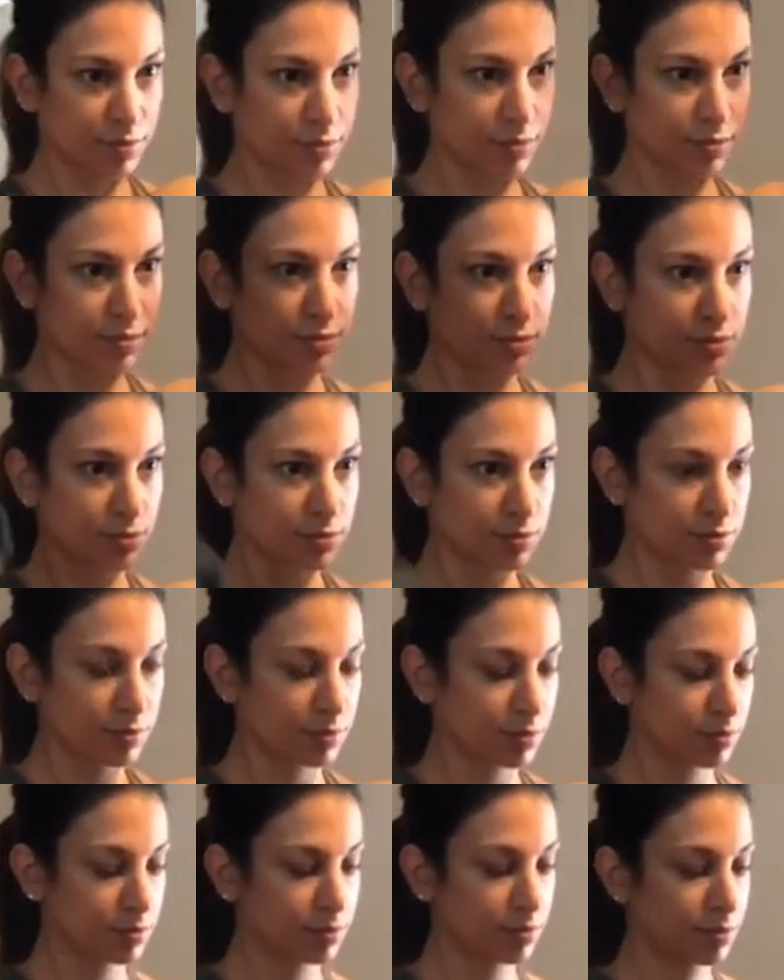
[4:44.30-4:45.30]

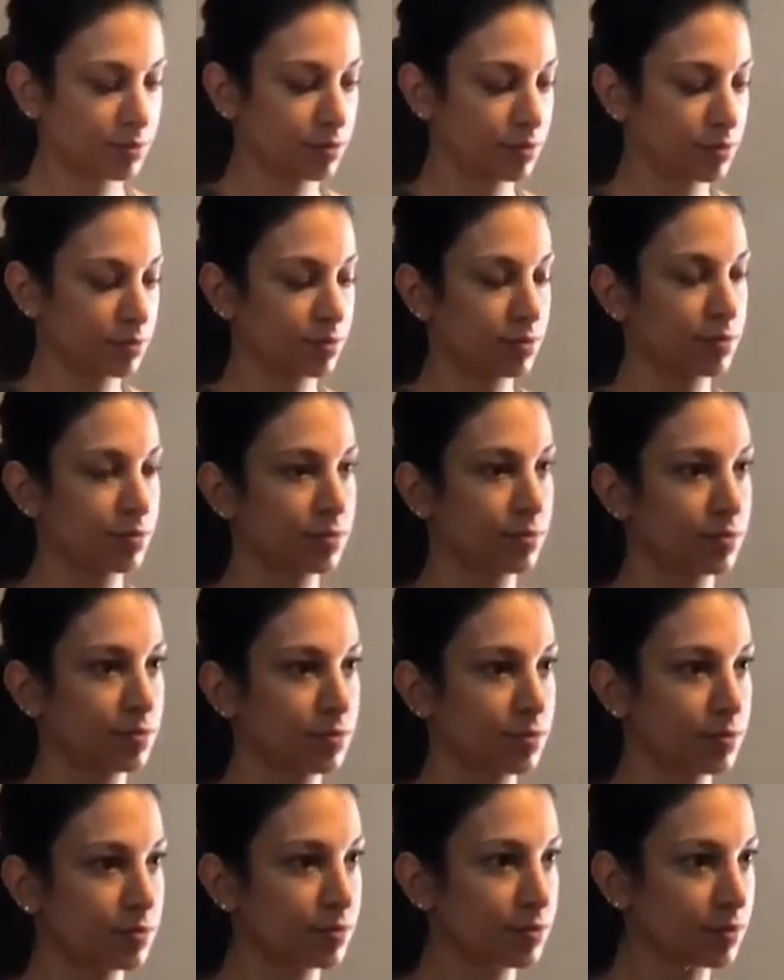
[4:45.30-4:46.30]
Nobody speaks.